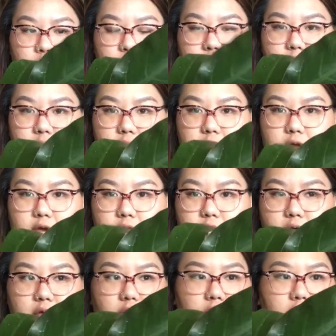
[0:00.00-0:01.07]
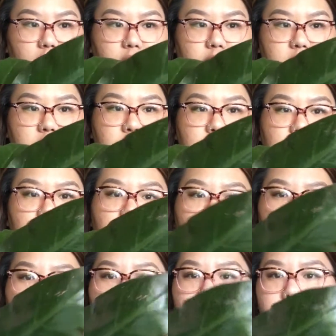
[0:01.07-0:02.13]
But yeah, he is a
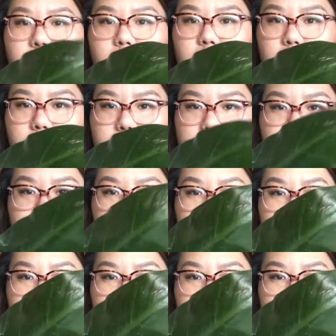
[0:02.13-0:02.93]
little bit crispy